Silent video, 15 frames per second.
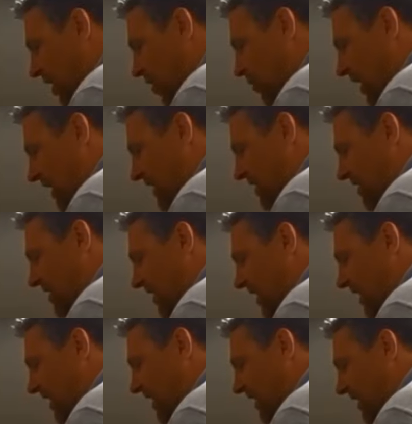around the
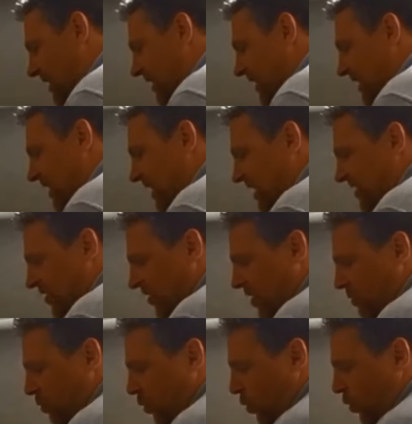side that it's not going
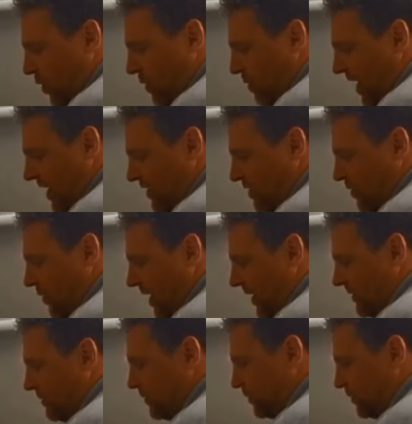to pull all the paint away.